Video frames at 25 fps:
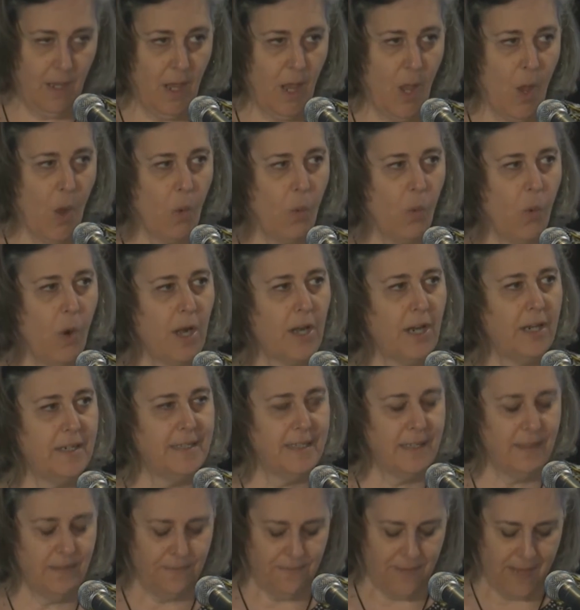What are
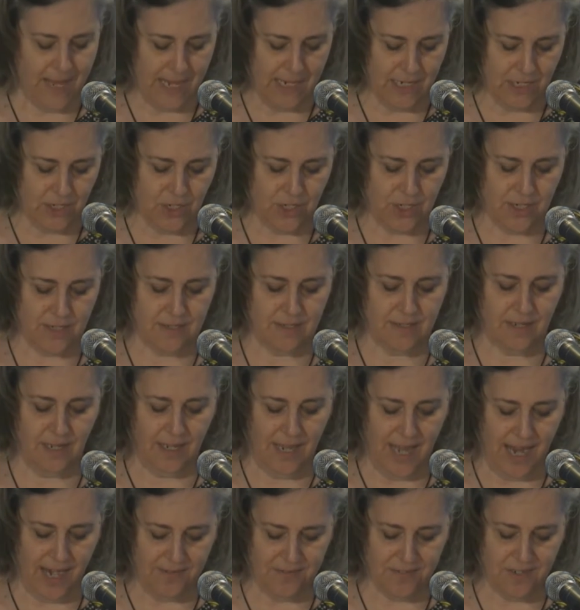the advantages, the
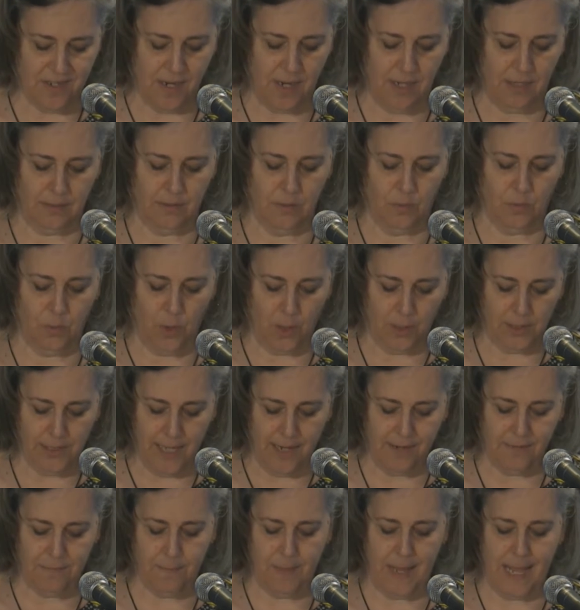lifestyle, the
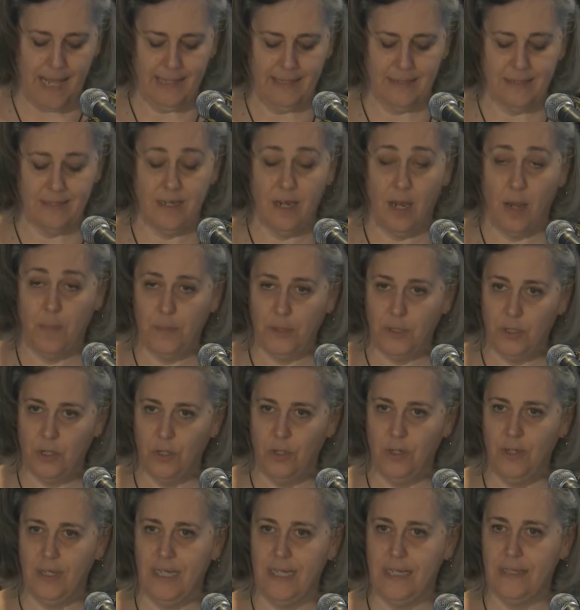work-life balance, the
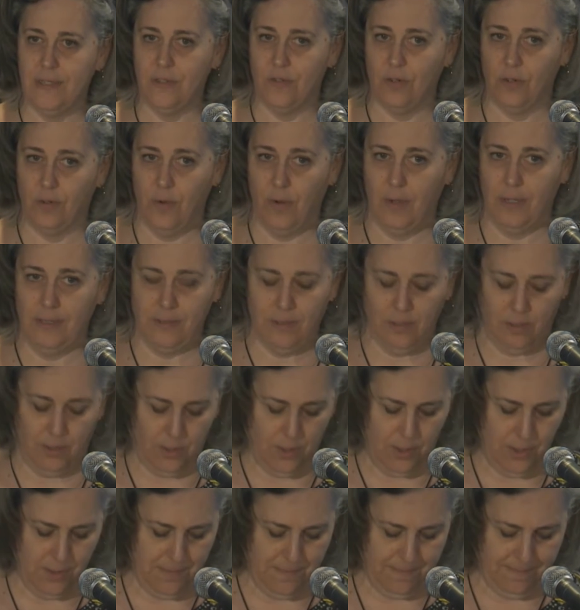opportunities to grow and to learn?